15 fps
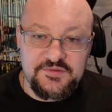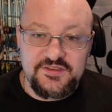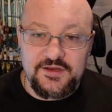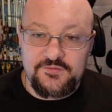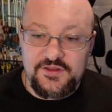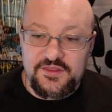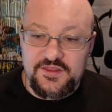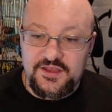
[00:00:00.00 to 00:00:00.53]
and
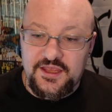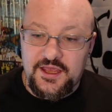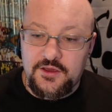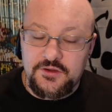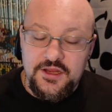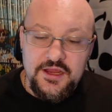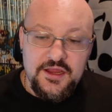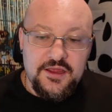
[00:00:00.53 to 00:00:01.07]
everything
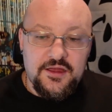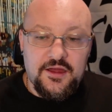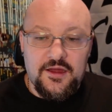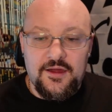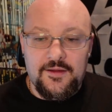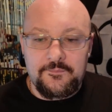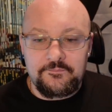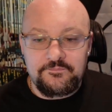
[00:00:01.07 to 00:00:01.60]
out.
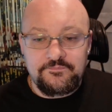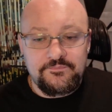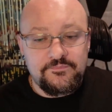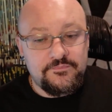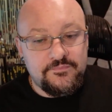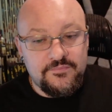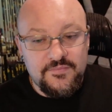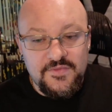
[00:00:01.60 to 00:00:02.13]

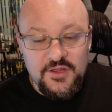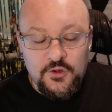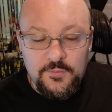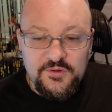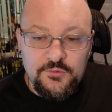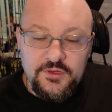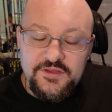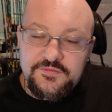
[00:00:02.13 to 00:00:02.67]
It'll
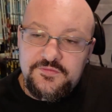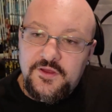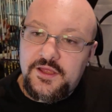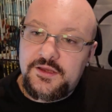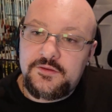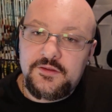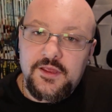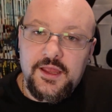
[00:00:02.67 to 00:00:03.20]
be really
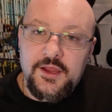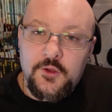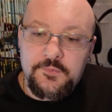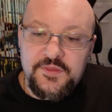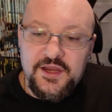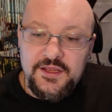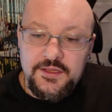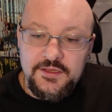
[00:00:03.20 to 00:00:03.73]
fun. I hope that I can